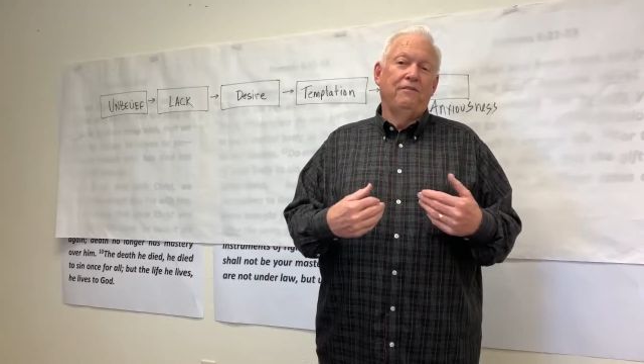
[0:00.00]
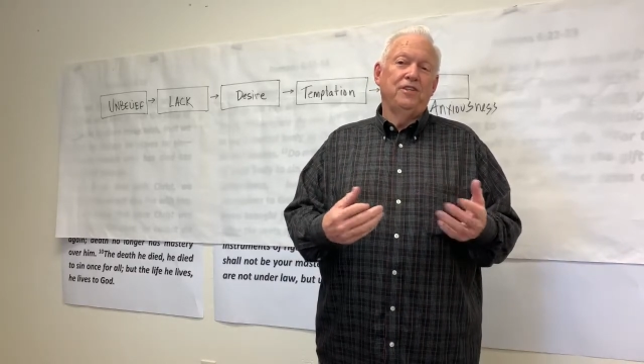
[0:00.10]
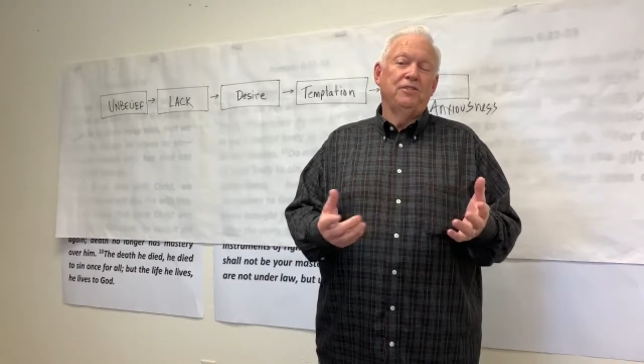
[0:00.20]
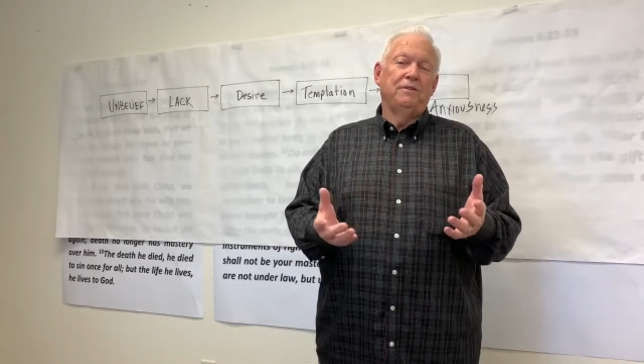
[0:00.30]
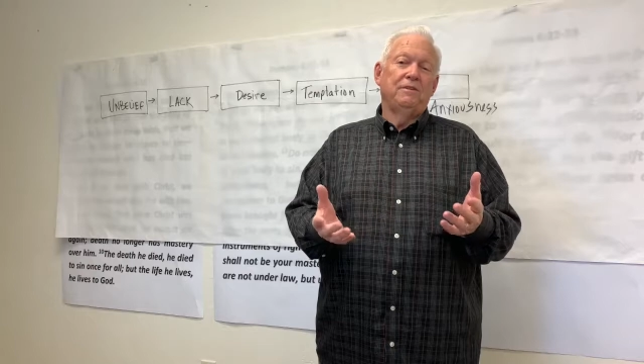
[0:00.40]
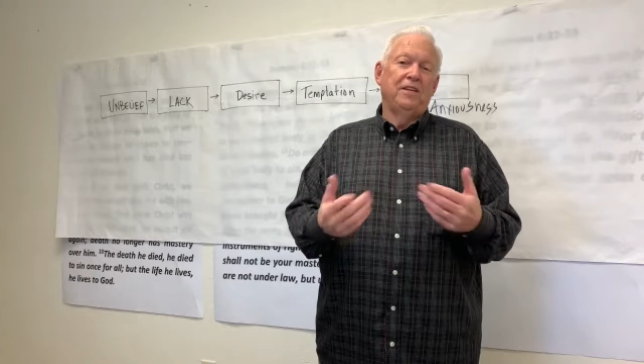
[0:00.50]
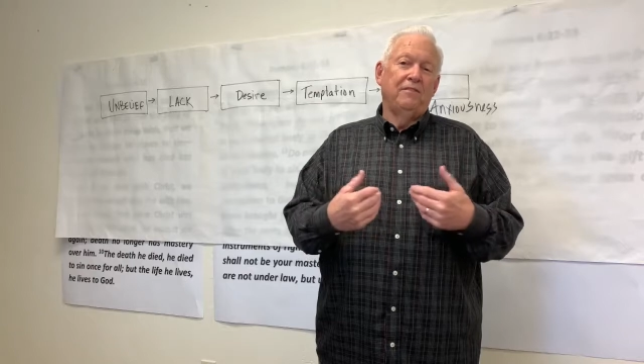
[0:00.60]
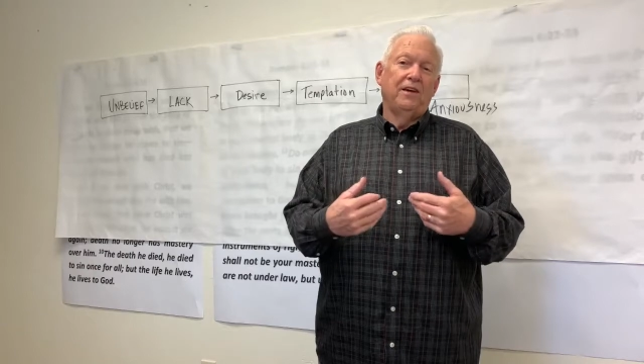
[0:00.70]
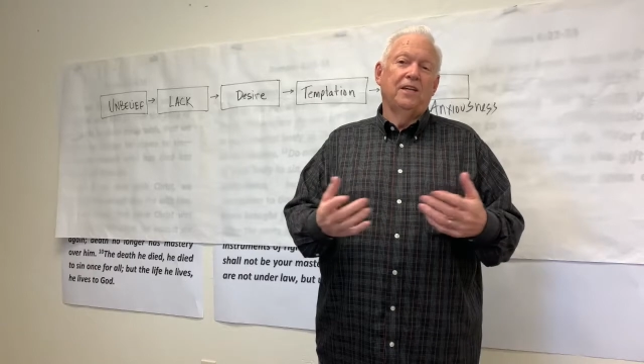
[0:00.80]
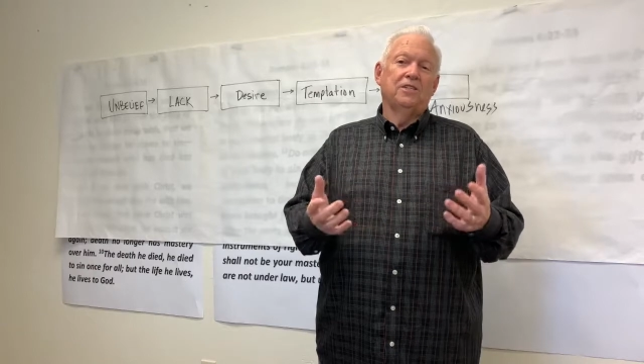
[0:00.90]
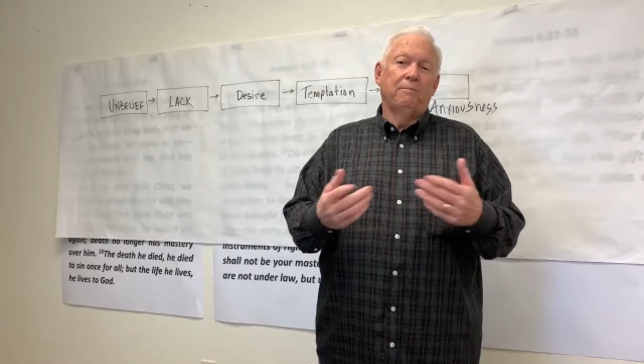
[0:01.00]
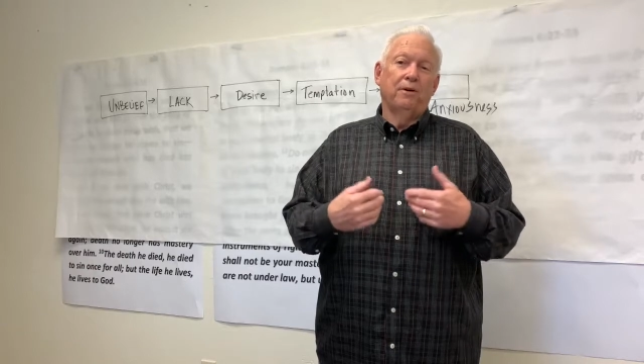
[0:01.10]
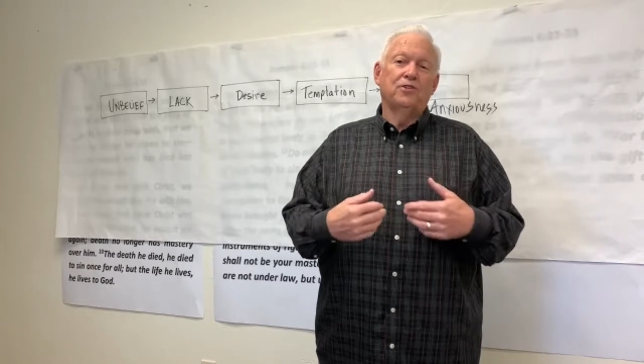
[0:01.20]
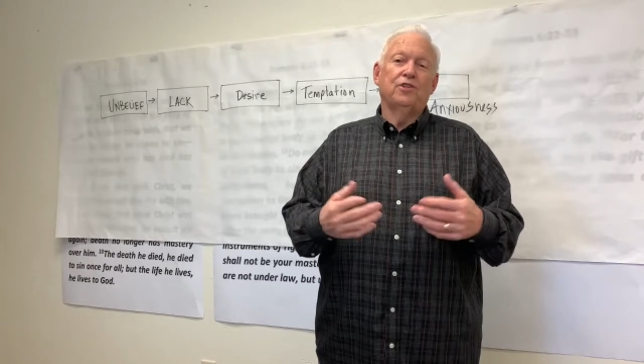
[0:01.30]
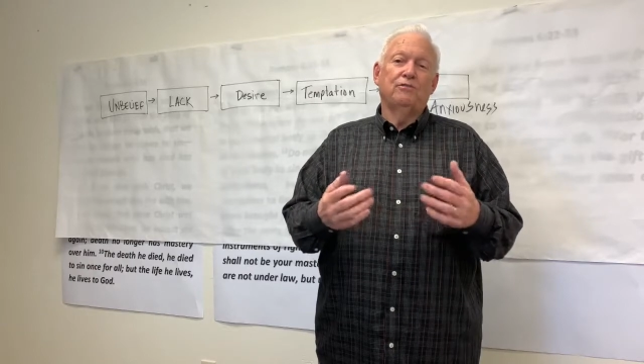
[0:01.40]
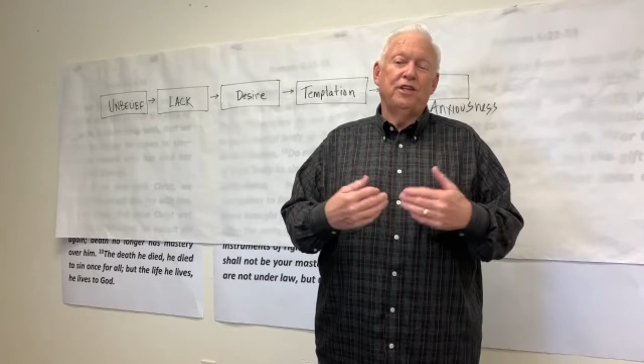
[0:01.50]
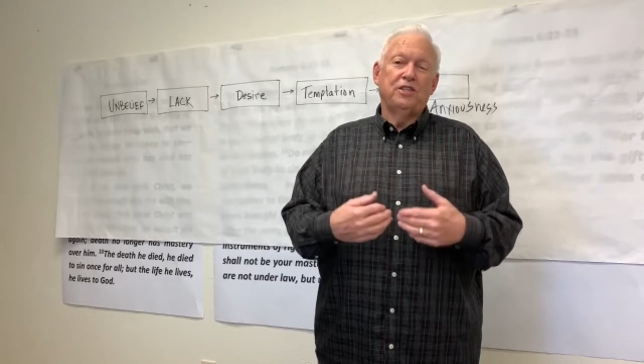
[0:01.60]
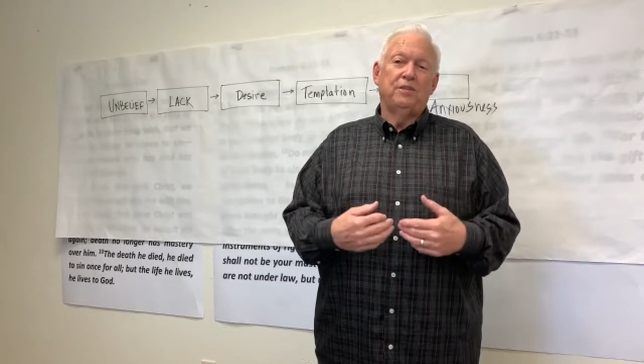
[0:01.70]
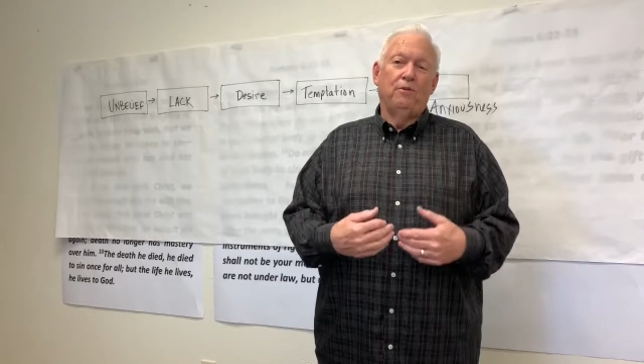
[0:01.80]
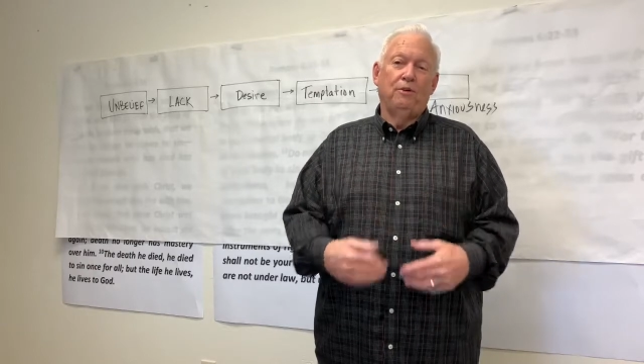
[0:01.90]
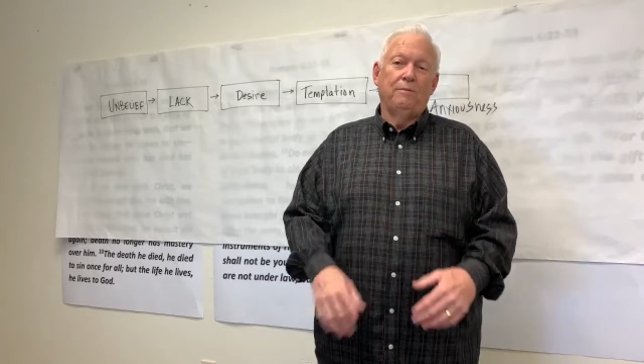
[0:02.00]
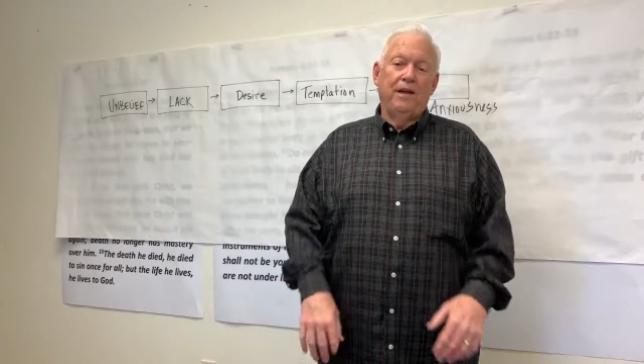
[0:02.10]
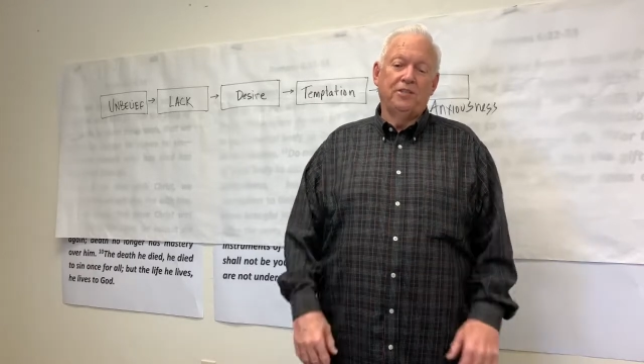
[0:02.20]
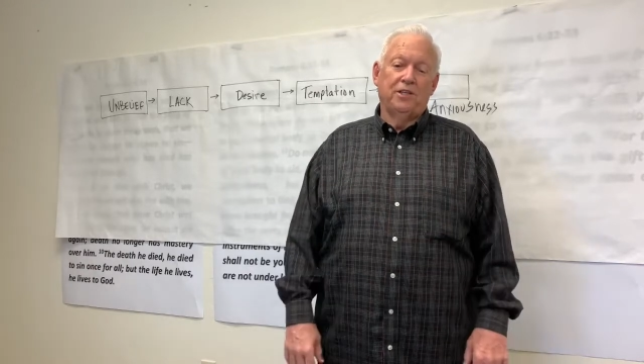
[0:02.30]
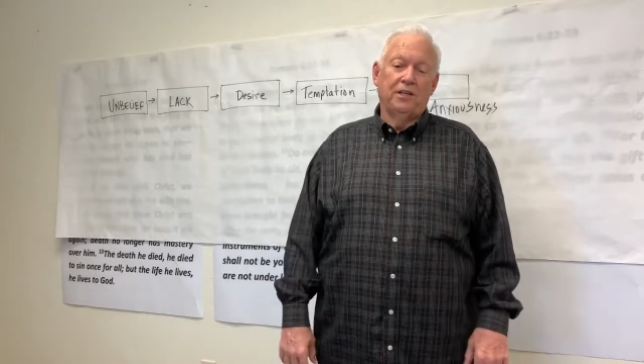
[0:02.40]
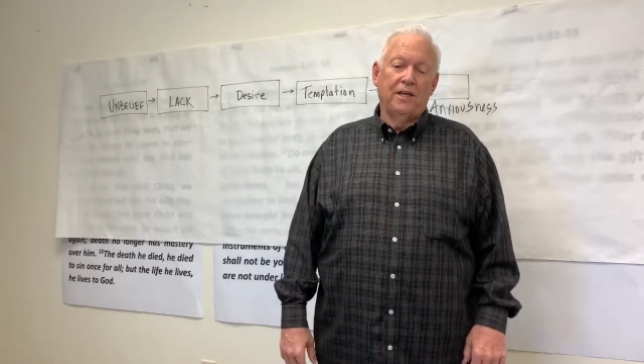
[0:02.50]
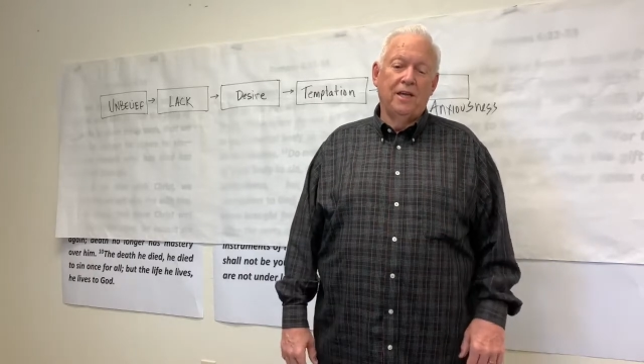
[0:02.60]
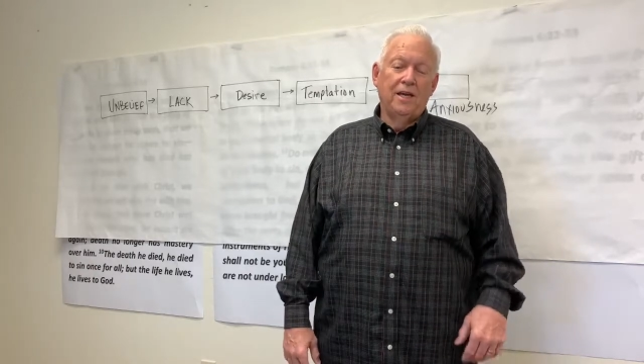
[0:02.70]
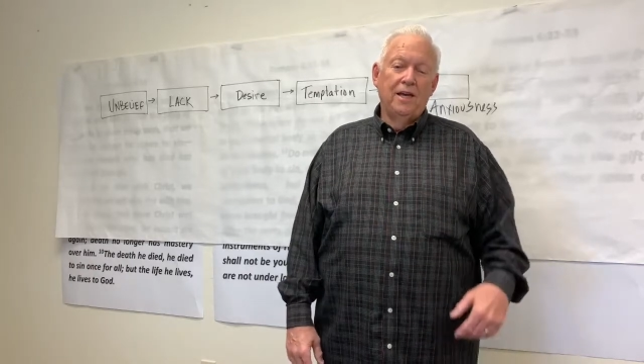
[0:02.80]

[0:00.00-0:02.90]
He's giving us a personal testimony, basically.